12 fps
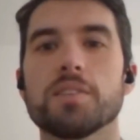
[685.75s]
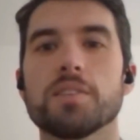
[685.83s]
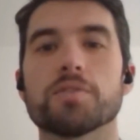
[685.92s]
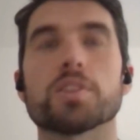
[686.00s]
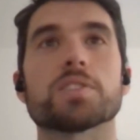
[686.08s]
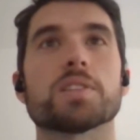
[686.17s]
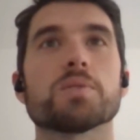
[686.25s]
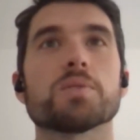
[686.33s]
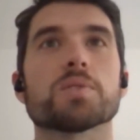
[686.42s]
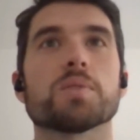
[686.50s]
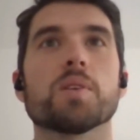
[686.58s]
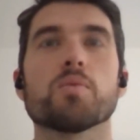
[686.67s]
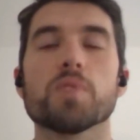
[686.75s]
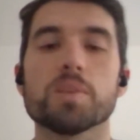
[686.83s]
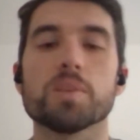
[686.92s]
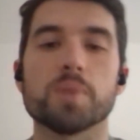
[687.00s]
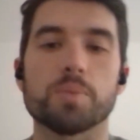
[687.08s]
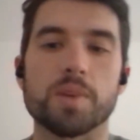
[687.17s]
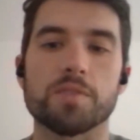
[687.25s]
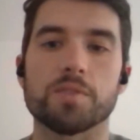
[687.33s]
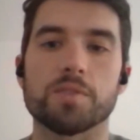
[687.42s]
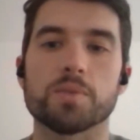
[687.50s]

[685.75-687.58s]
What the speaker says: for us, that was a really big benefit.